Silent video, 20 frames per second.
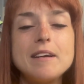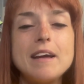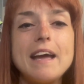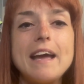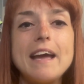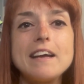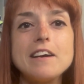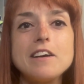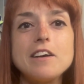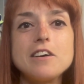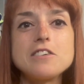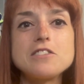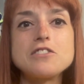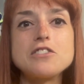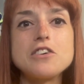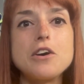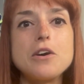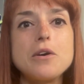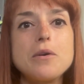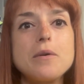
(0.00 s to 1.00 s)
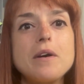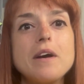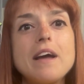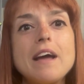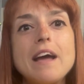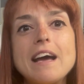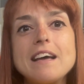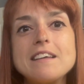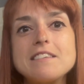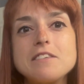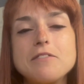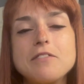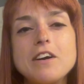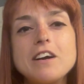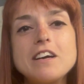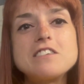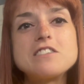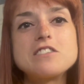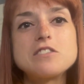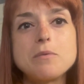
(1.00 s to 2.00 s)
and also has a
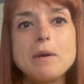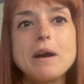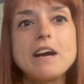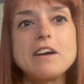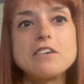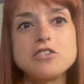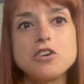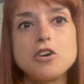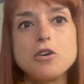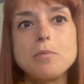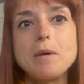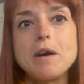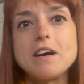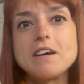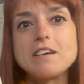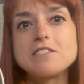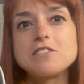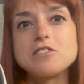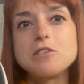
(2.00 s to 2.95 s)
very square toe box.